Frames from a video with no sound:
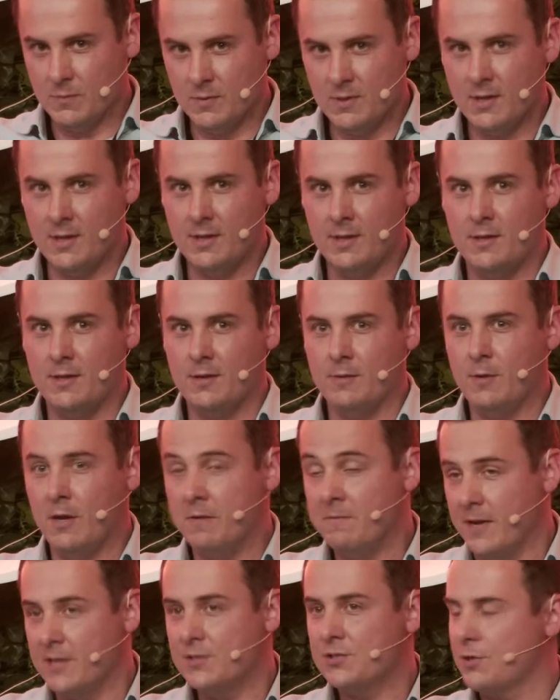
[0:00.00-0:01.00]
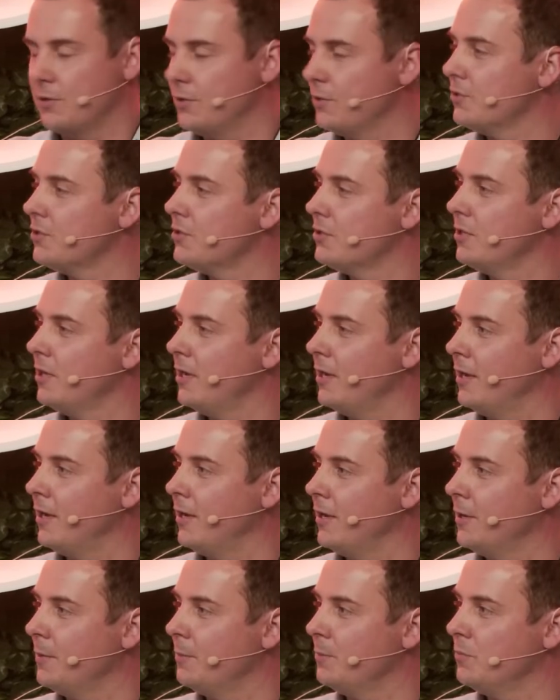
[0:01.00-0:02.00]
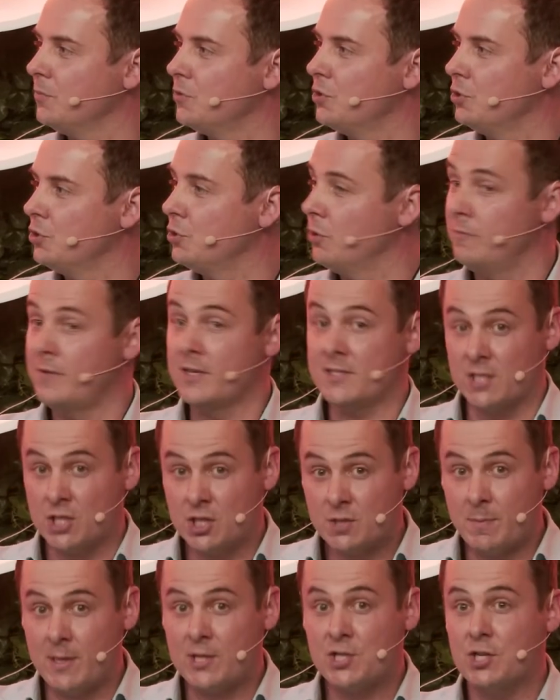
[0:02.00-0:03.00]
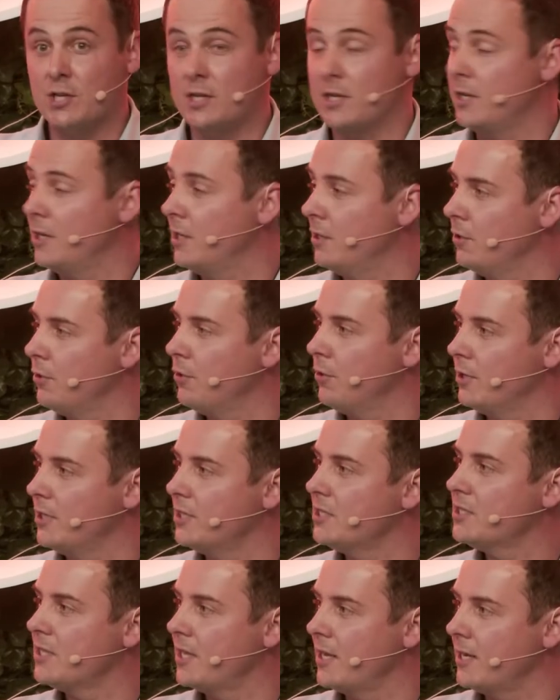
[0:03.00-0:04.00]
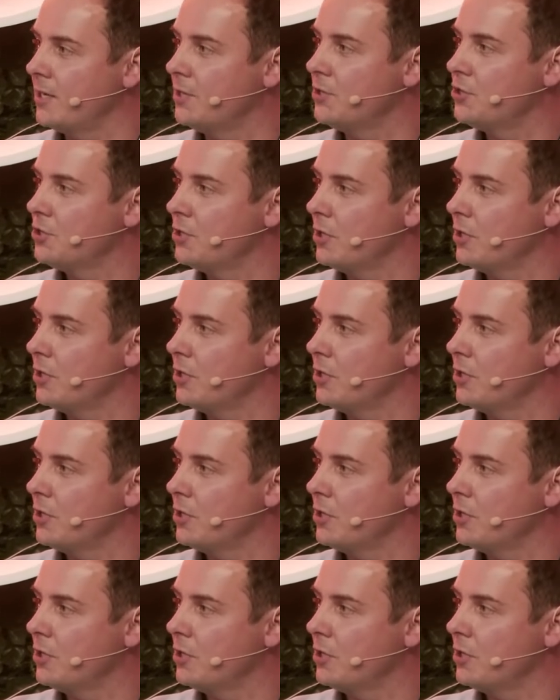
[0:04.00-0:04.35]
investors to invest, especially in early stage.